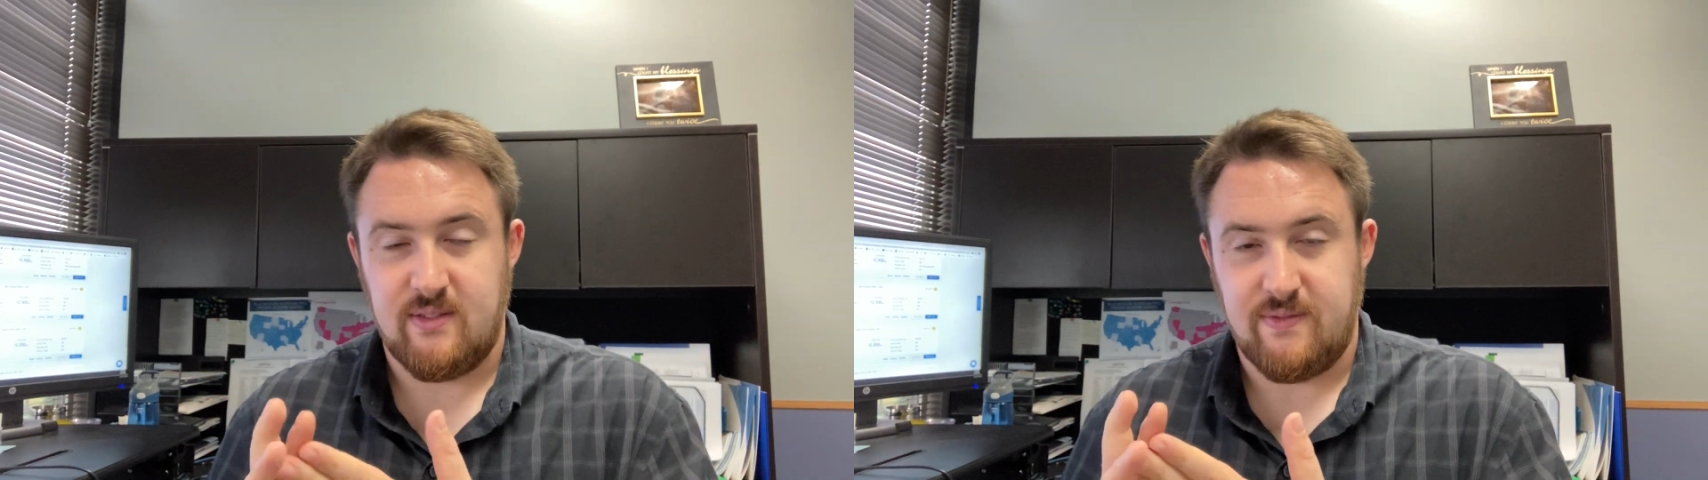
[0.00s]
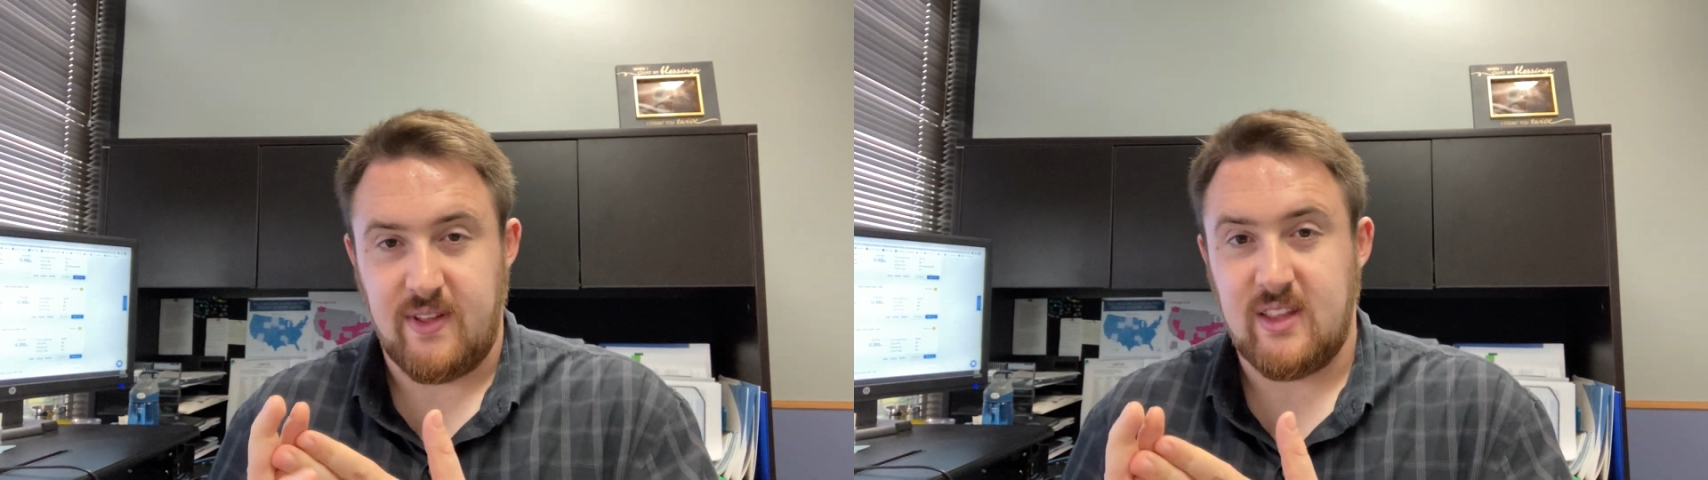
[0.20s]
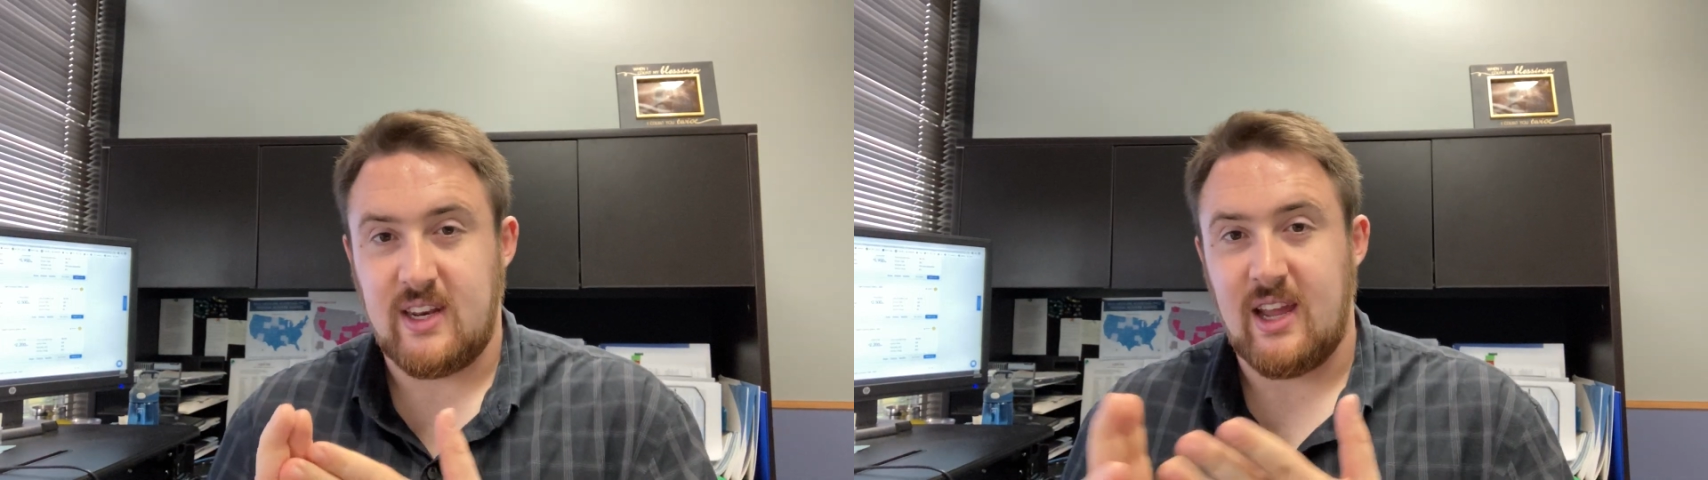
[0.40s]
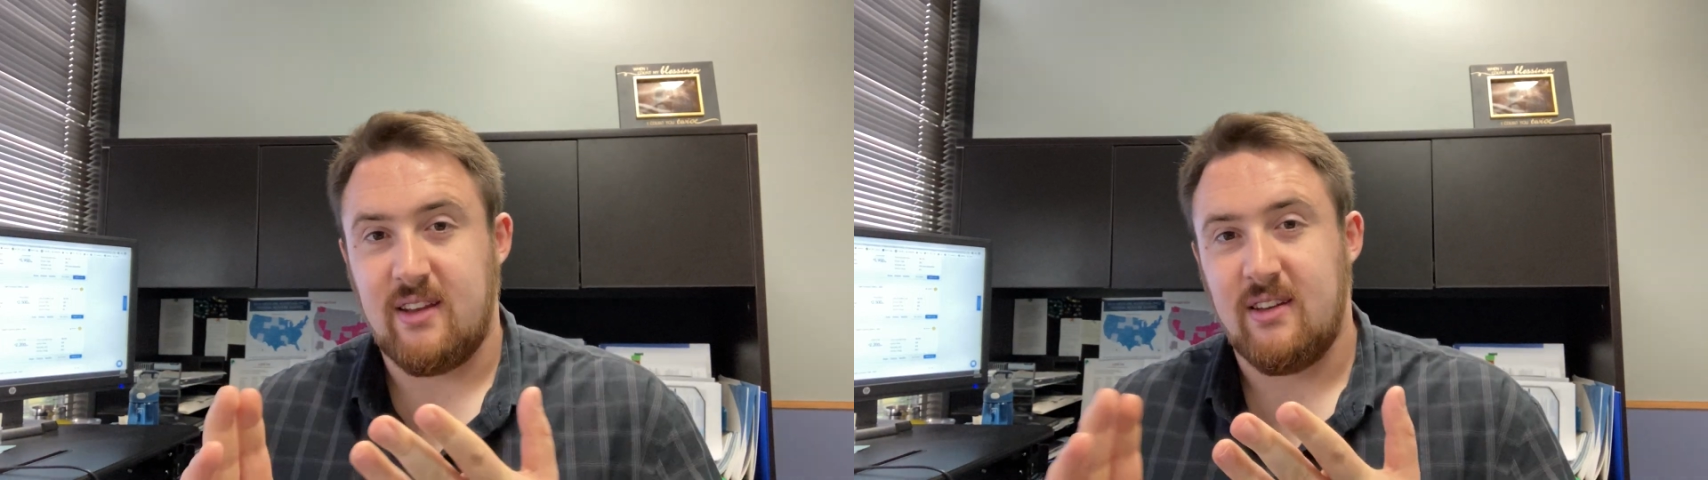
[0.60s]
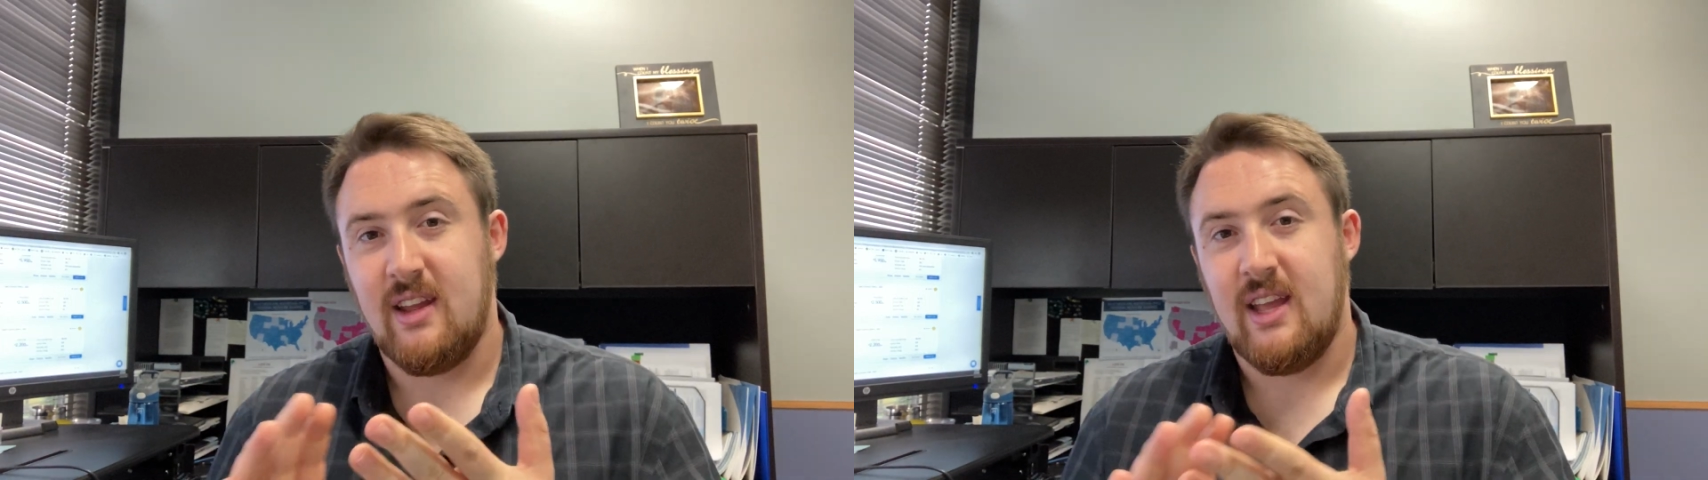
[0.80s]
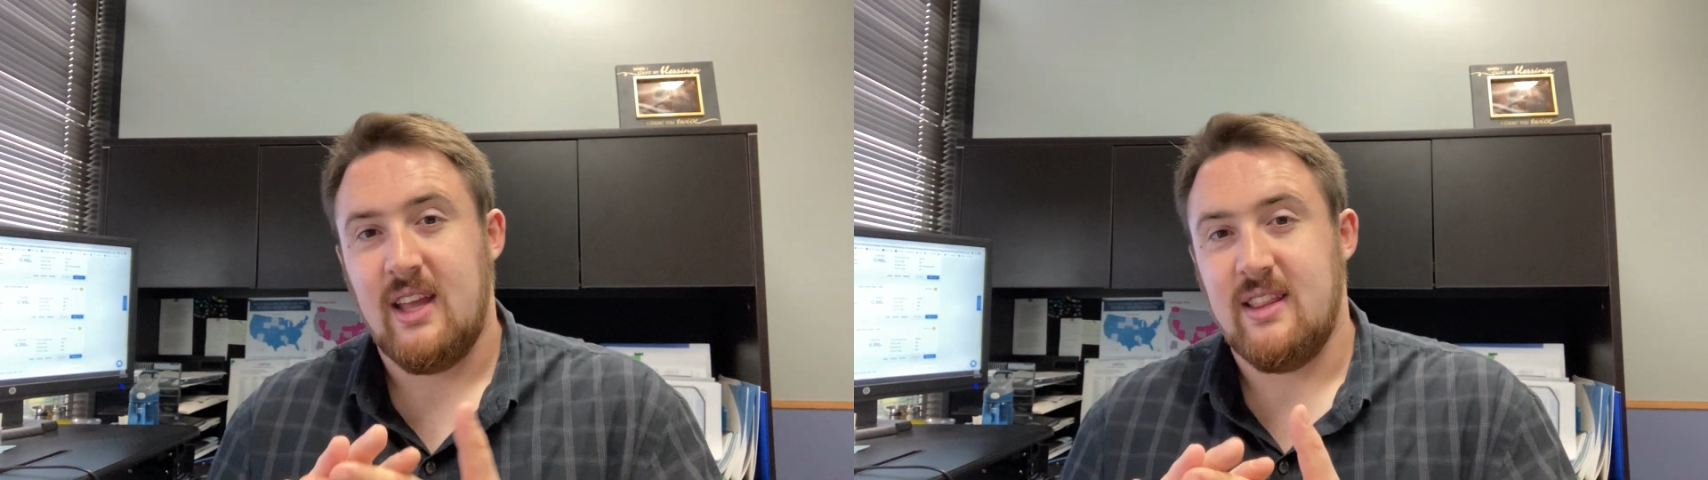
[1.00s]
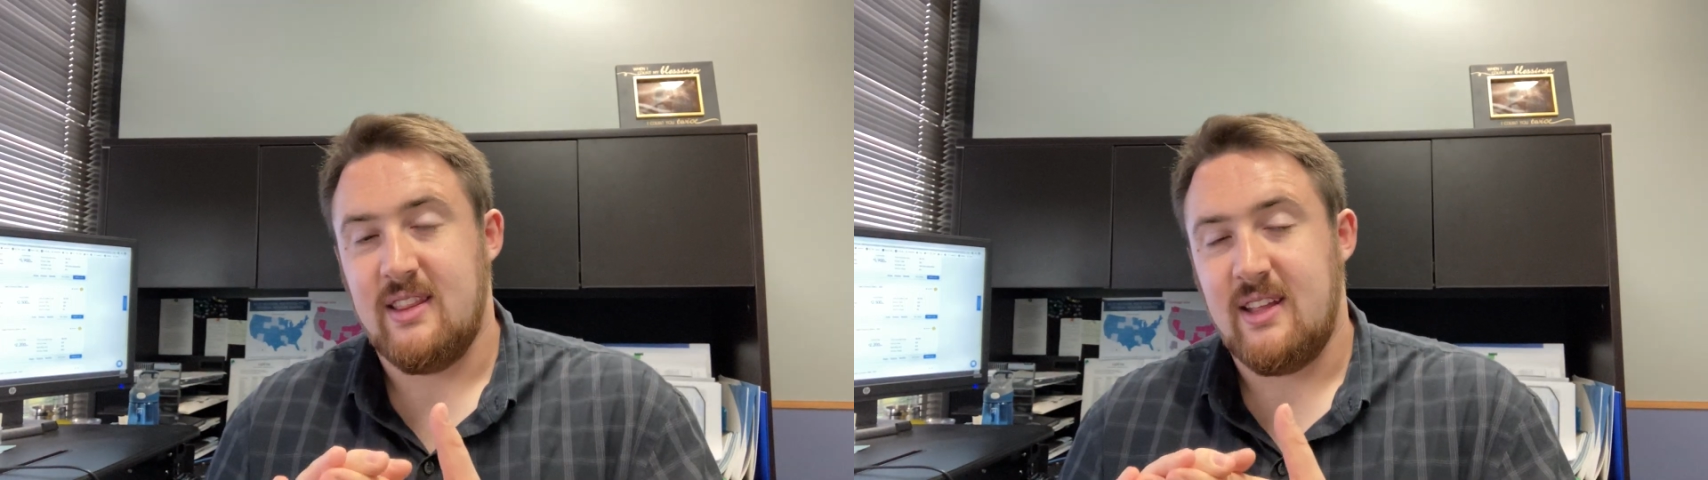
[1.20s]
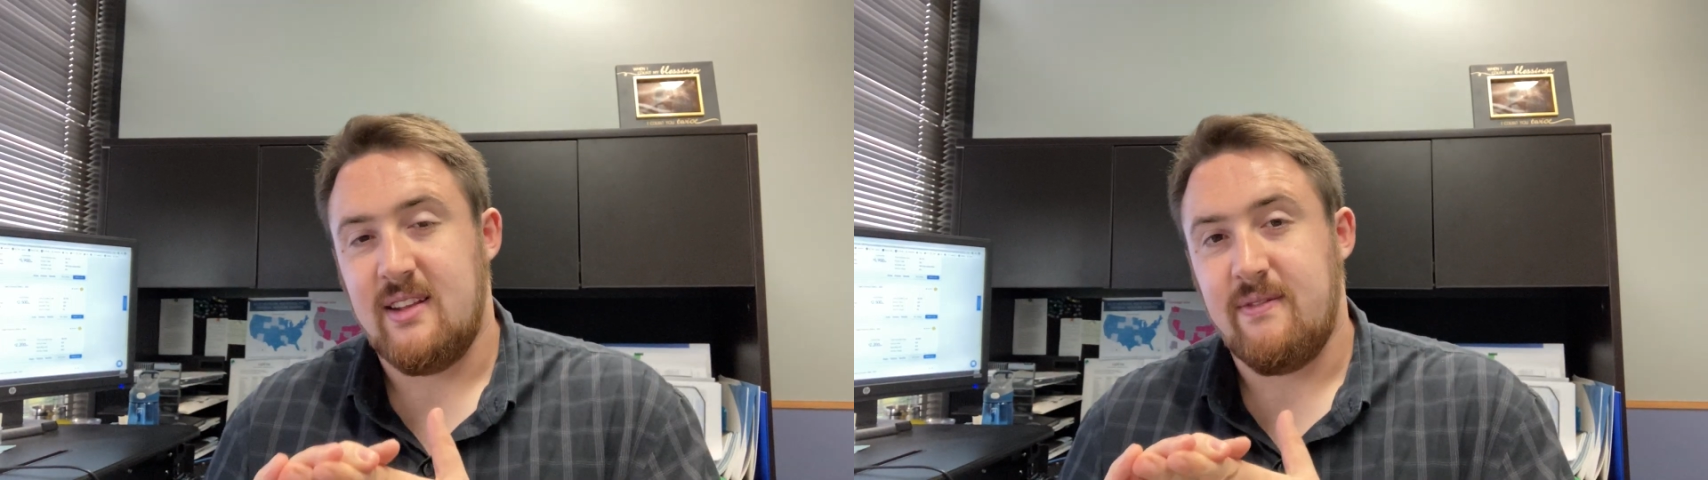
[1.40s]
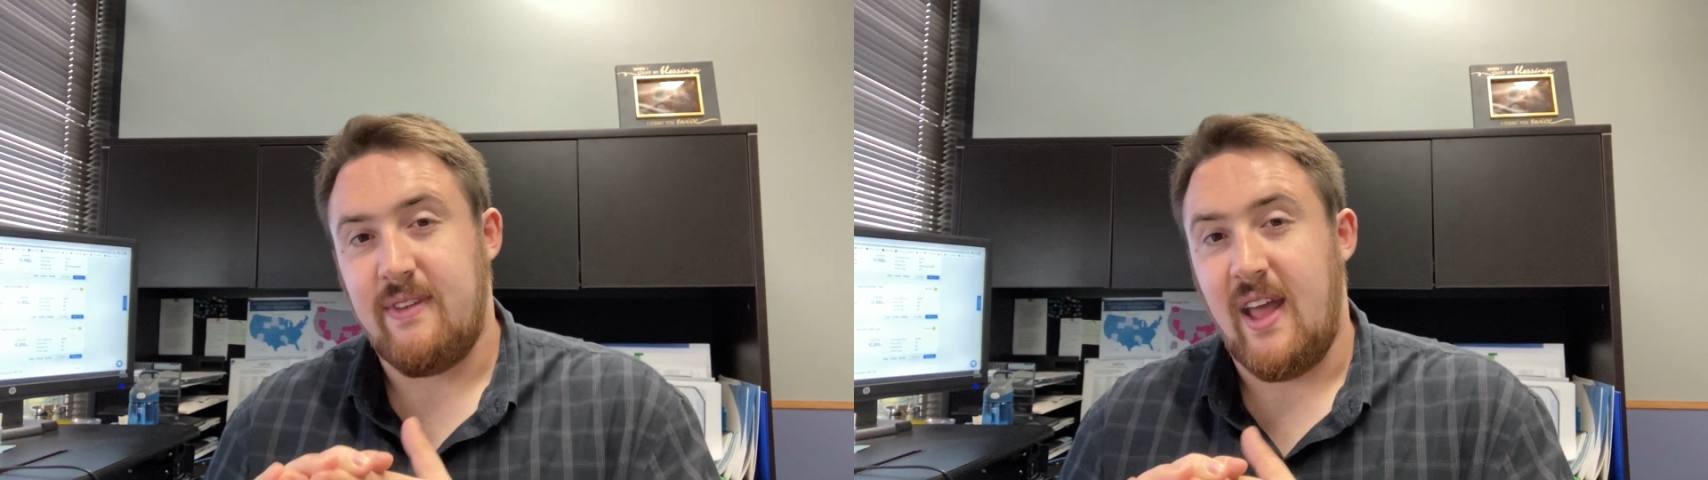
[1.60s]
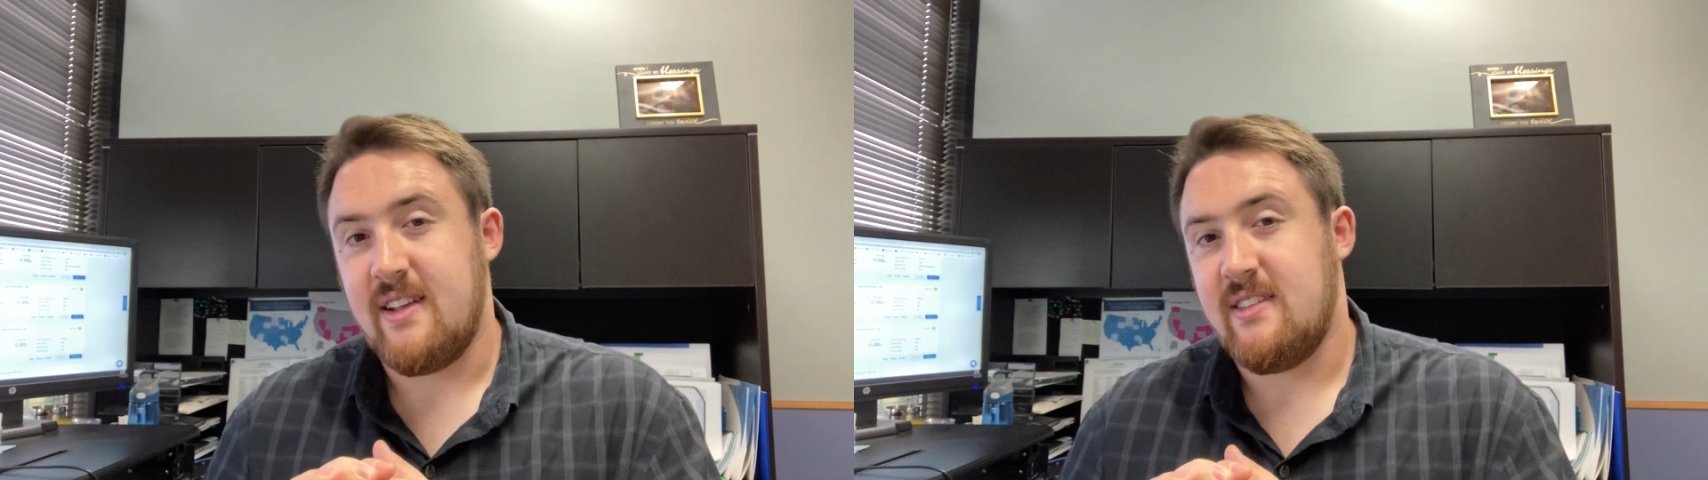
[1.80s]
fill it out, then
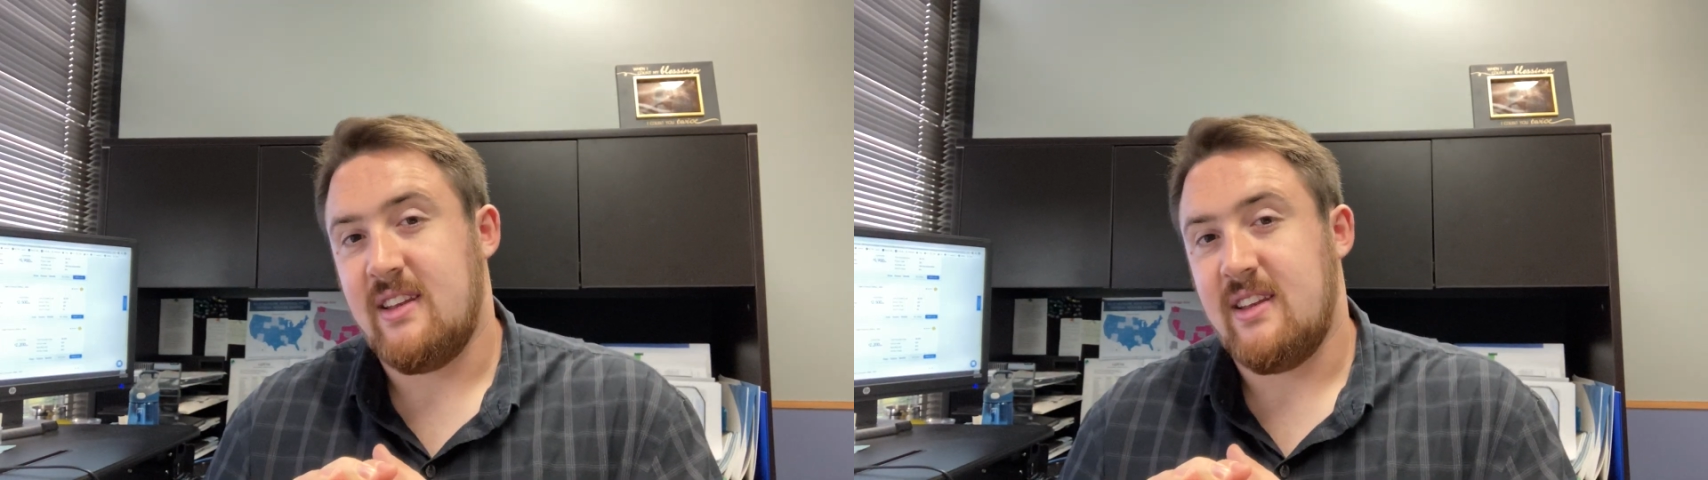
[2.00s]
fax